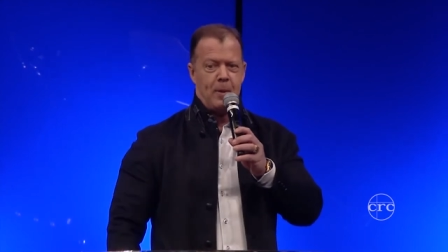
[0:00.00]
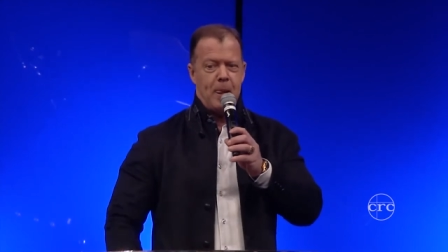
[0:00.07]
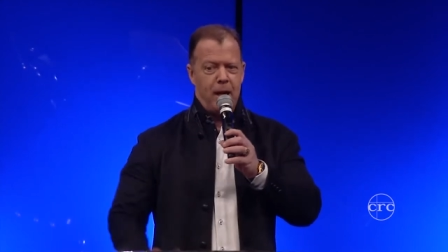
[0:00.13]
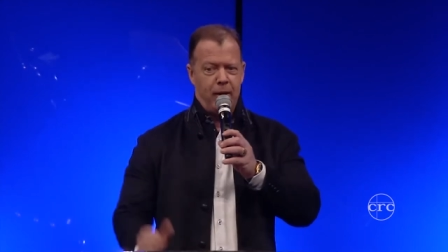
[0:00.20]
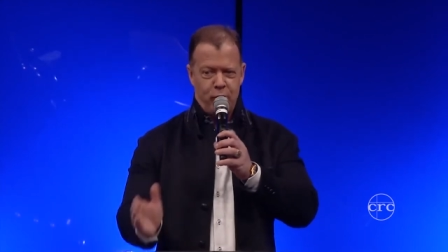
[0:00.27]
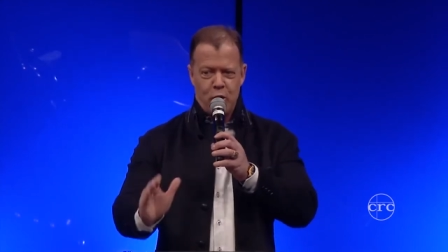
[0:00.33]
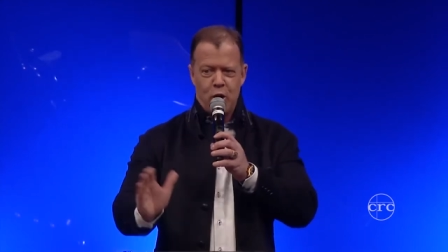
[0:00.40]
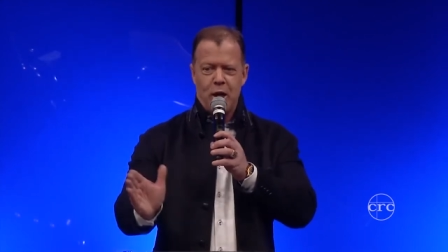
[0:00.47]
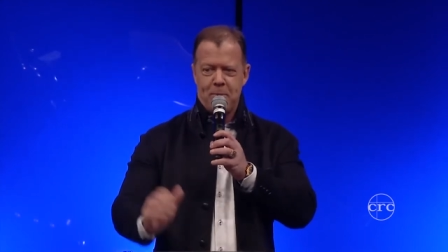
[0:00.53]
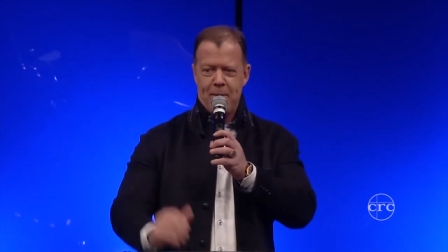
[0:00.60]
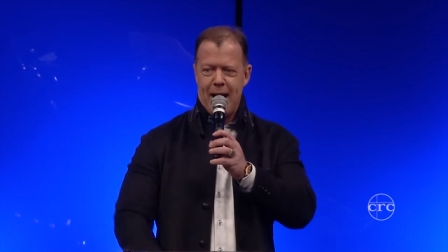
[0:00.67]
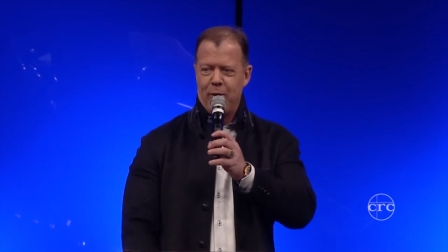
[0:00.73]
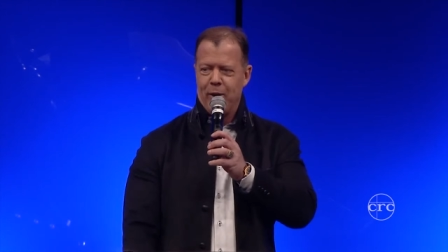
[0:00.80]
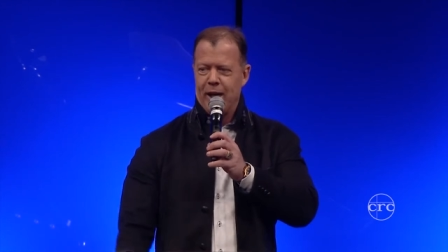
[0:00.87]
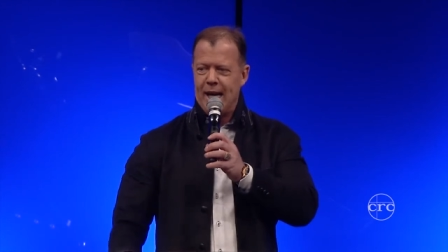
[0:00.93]
if you're not
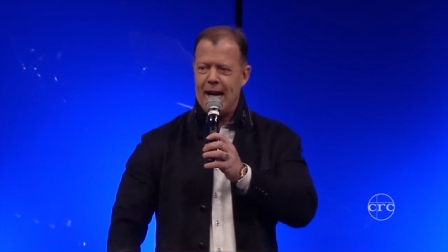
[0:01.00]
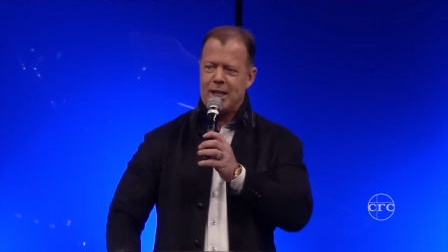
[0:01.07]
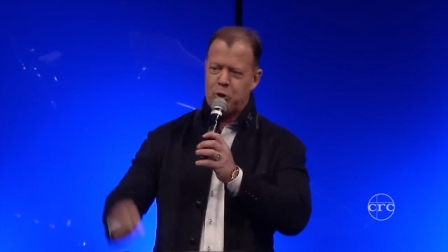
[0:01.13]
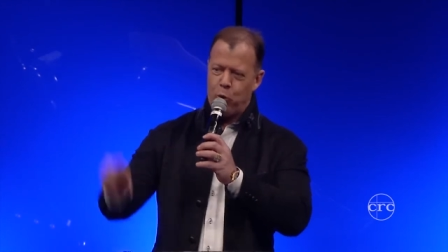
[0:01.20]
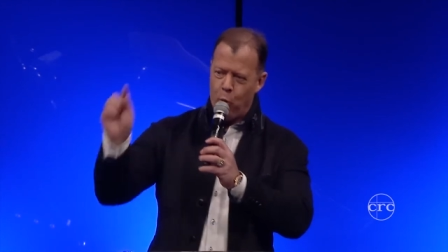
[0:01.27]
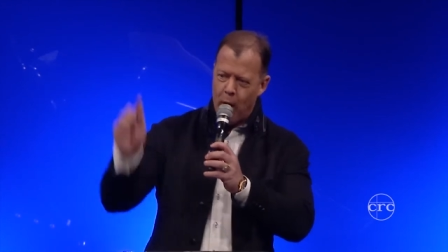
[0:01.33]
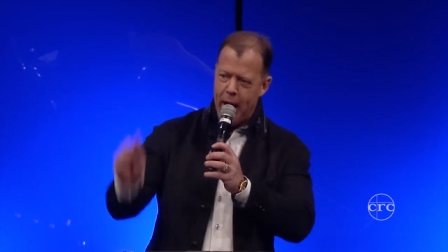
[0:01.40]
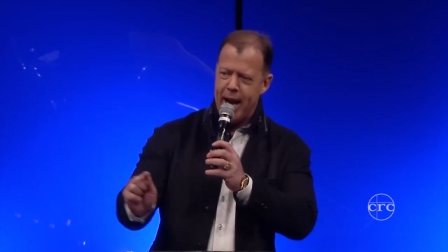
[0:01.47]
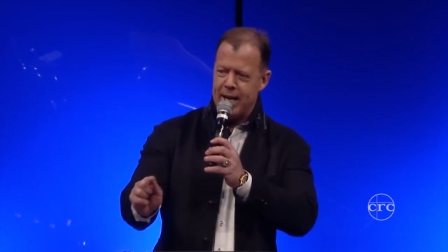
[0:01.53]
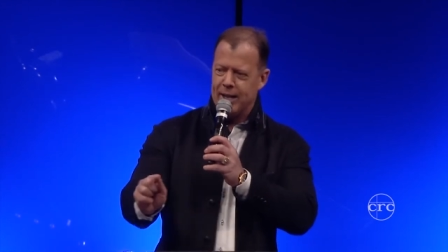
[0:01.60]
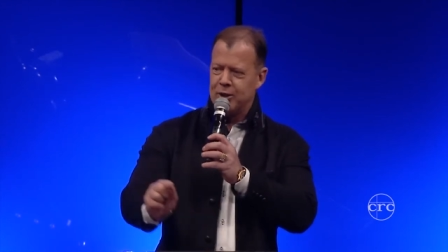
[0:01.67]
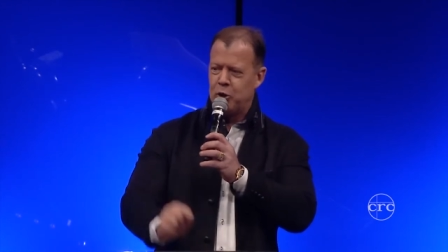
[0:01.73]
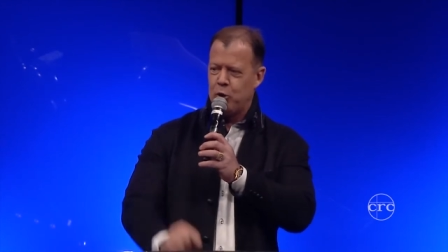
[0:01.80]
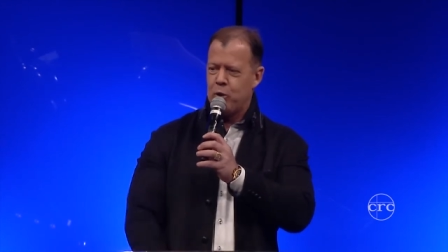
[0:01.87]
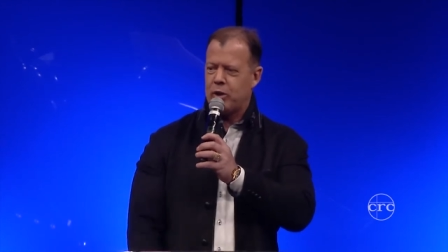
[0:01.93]
married. It's
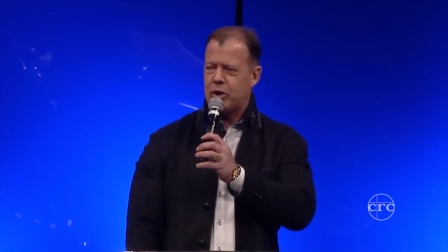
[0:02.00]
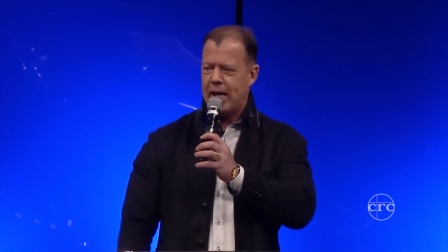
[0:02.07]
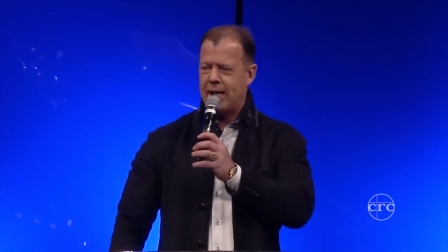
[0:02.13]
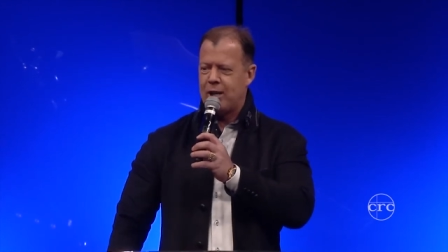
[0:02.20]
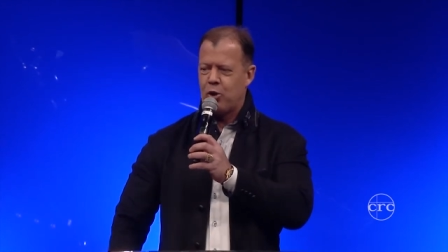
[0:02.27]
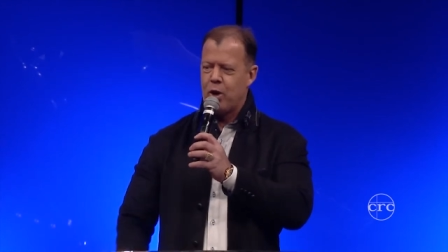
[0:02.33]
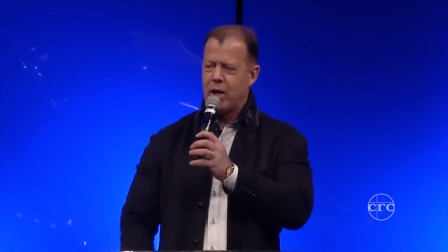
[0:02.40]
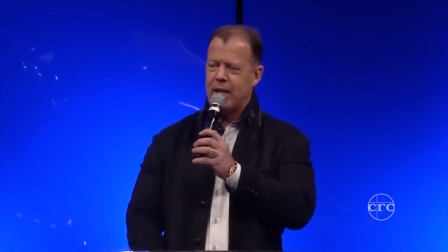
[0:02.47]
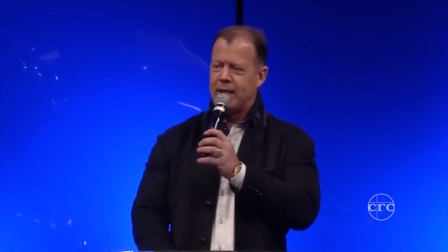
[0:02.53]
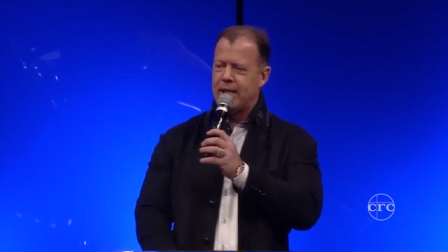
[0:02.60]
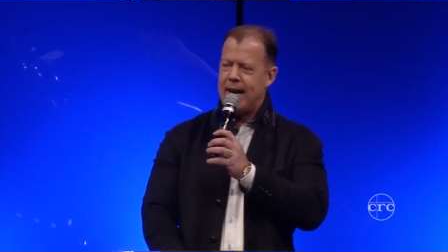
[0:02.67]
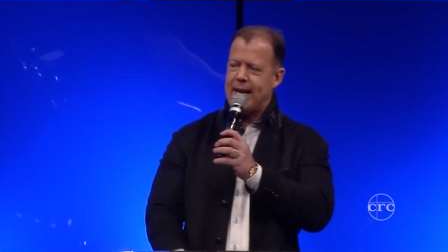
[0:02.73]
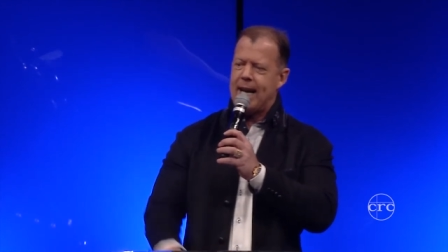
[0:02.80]
when to take her on a date.